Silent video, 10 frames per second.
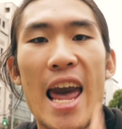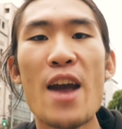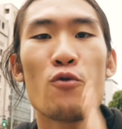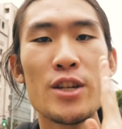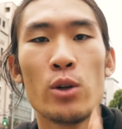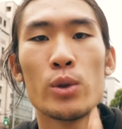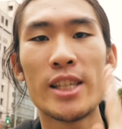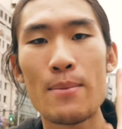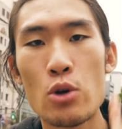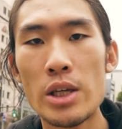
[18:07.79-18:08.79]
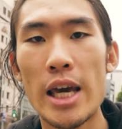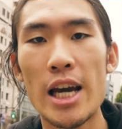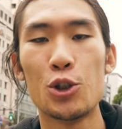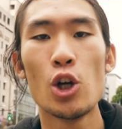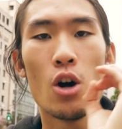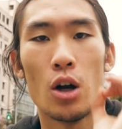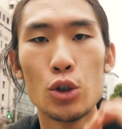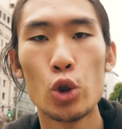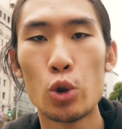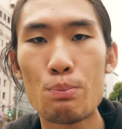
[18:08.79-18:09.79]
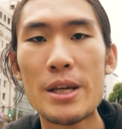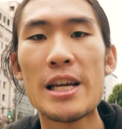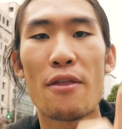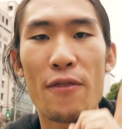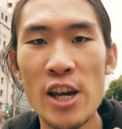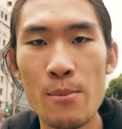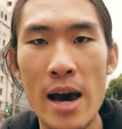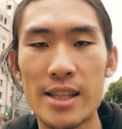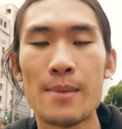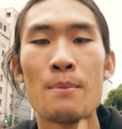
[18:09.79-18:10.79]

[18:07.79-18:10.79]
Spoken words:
every single time you engage on social media, think about